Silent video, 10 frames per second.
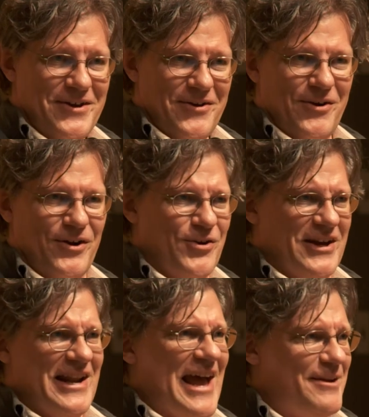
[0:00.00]
or good
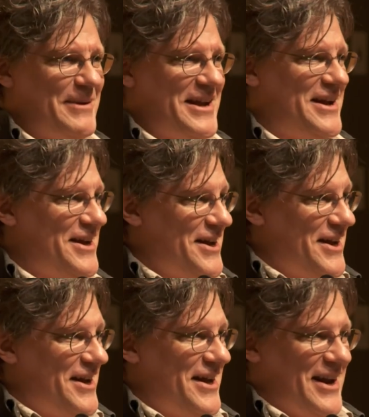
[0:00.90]
anatomy.
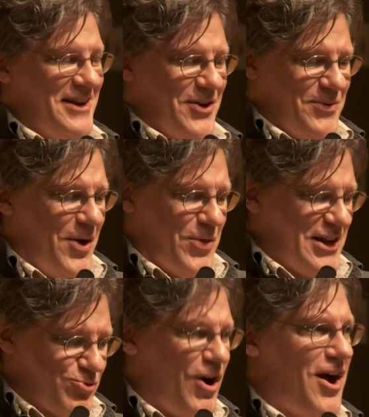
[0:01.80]
And I'd go, No,
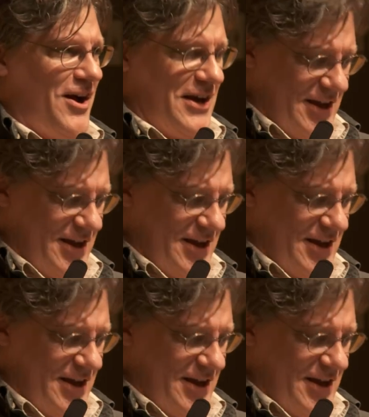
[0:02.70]
that's wrong.